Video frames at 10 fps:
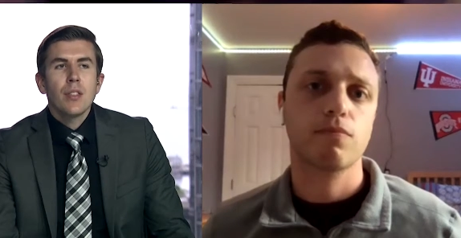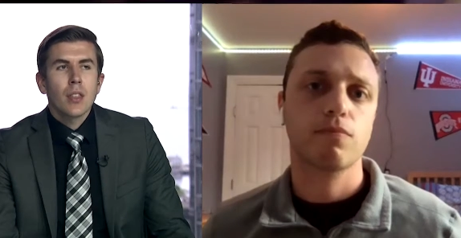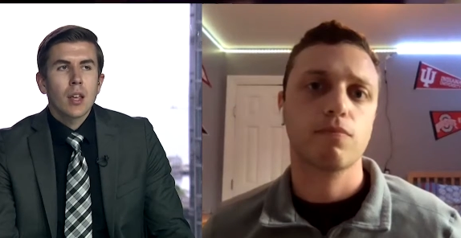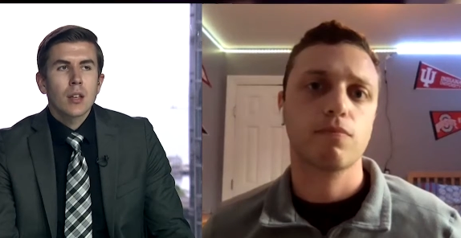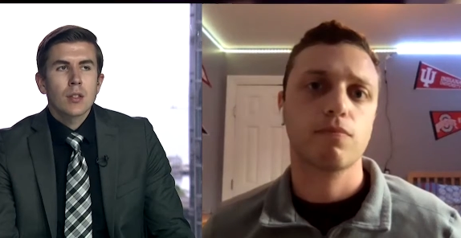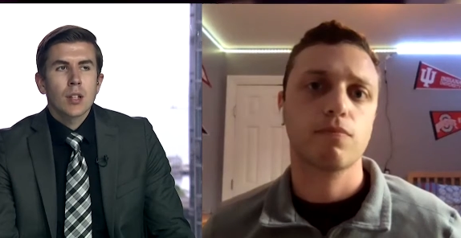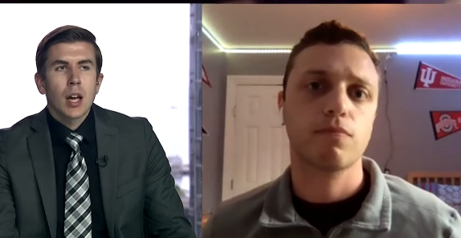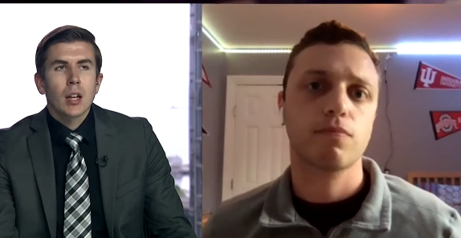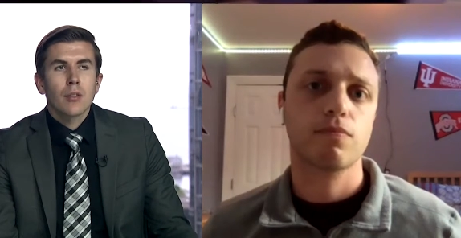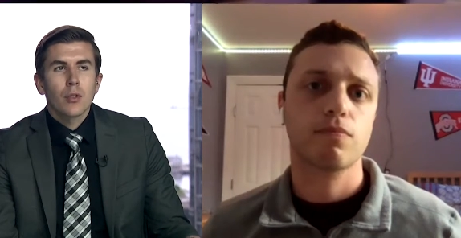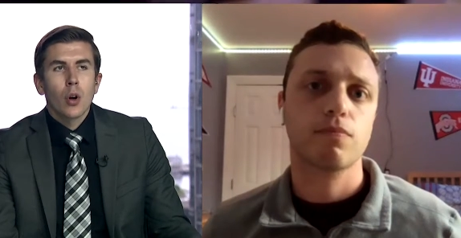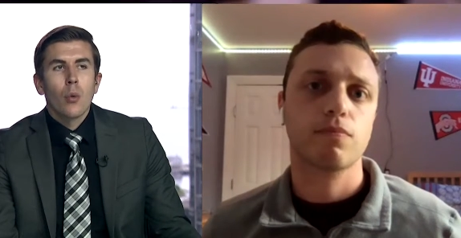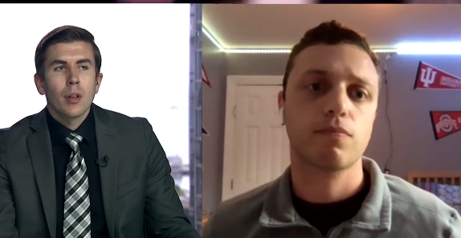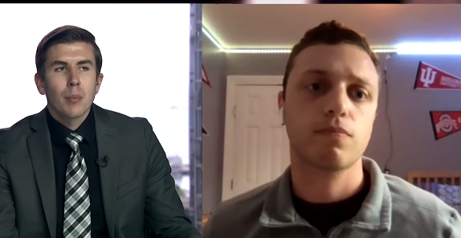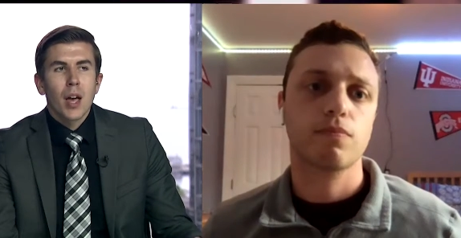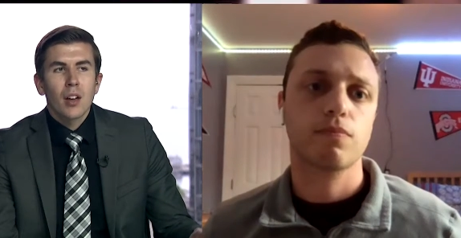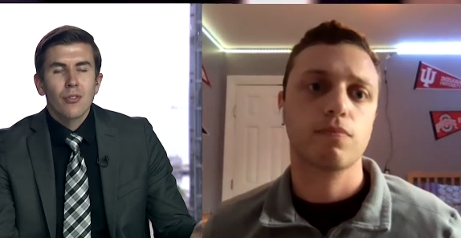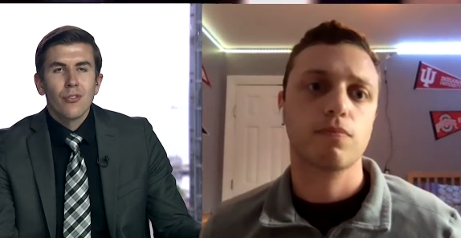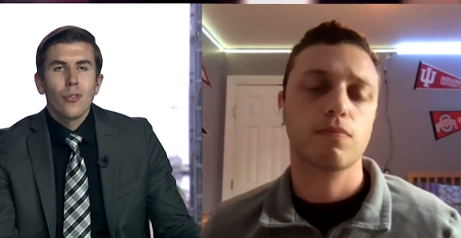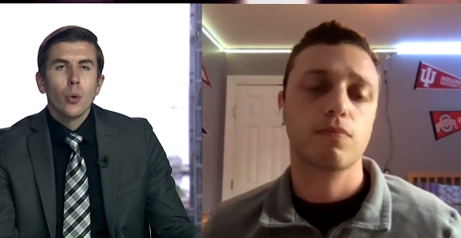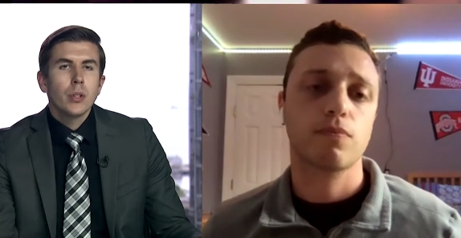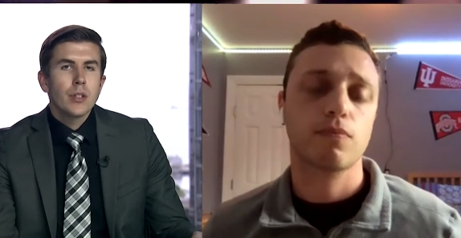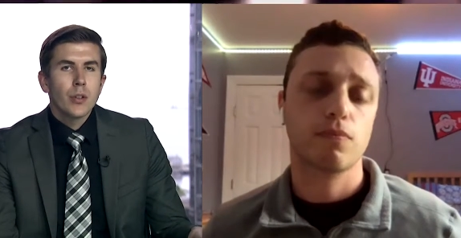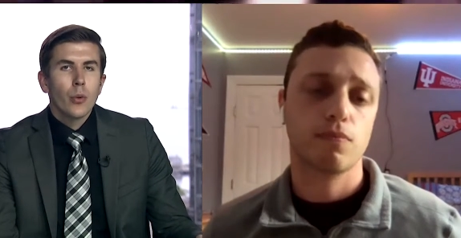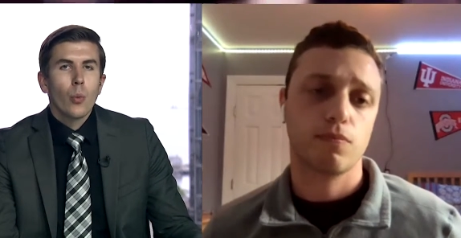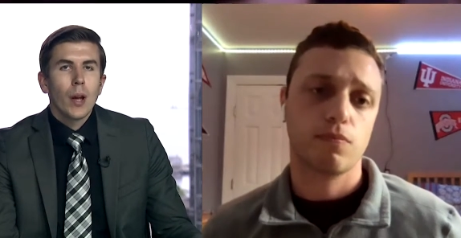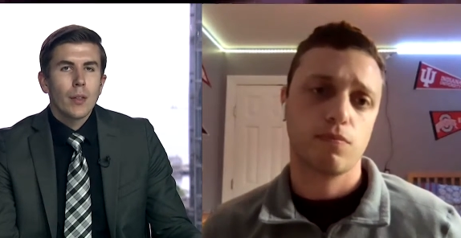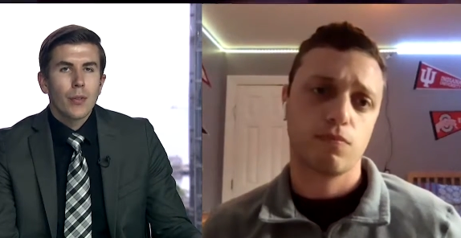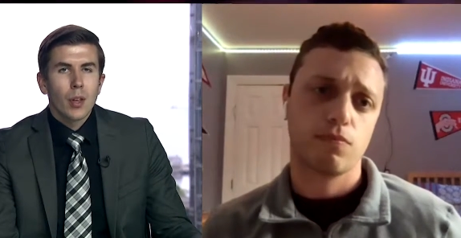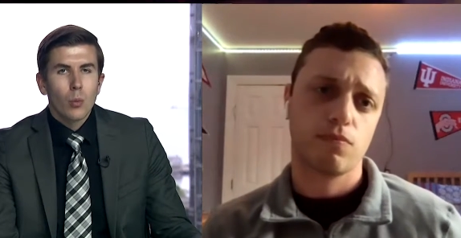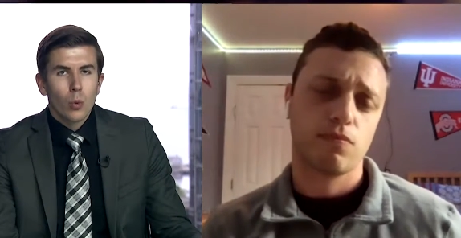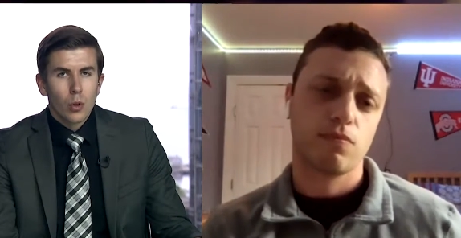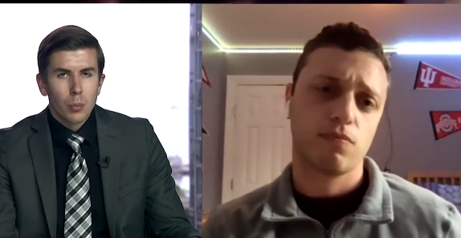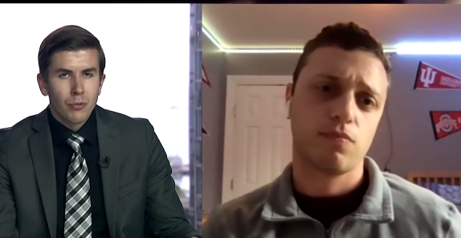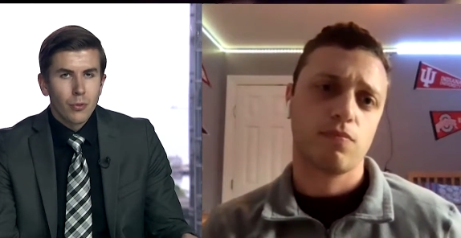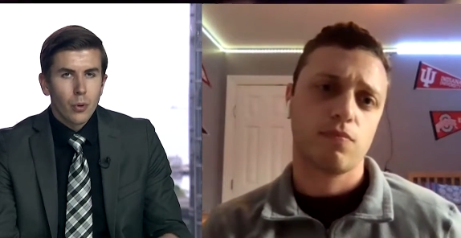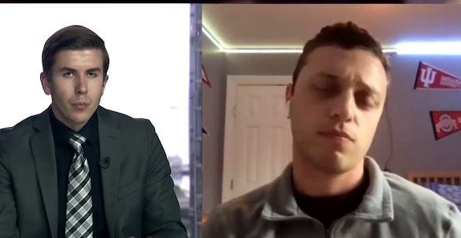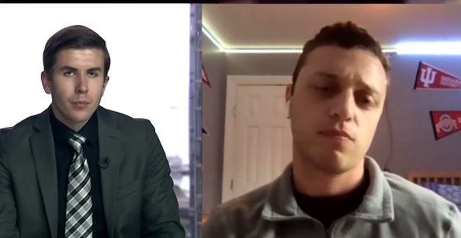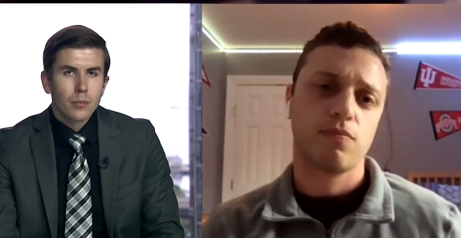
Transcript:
Speaker 1: things kind of going back fully to the way that they were before?